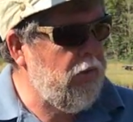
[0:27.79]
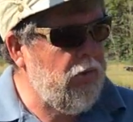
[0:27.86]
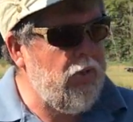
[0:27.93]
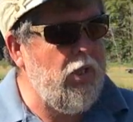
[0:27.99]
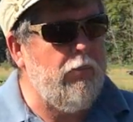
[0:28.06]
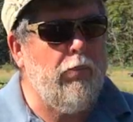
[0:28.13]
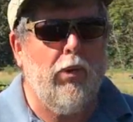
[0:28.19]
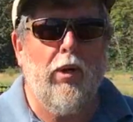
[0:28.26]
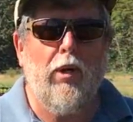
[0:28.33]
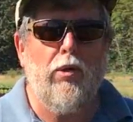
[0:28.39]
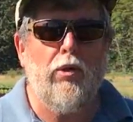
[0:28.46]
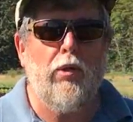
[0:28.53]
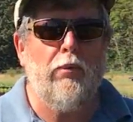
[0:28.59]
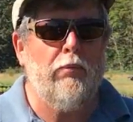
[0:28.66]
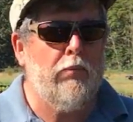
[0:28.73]
seed
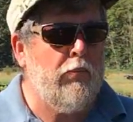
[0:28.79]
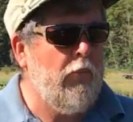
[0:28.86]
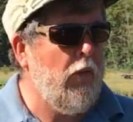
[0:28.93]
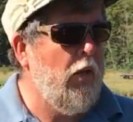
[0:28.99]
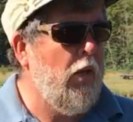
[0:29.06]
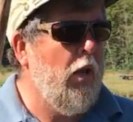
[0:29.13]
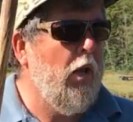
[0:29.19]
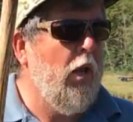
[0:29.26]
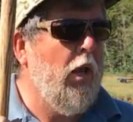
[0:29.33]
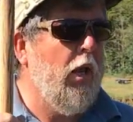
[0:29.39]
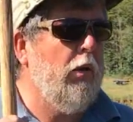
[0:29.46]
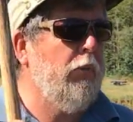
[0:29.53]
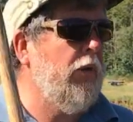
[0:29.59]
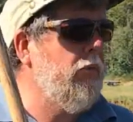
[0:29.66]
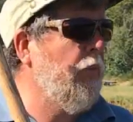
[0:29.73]
production.
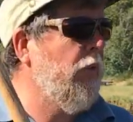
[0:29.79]
And we've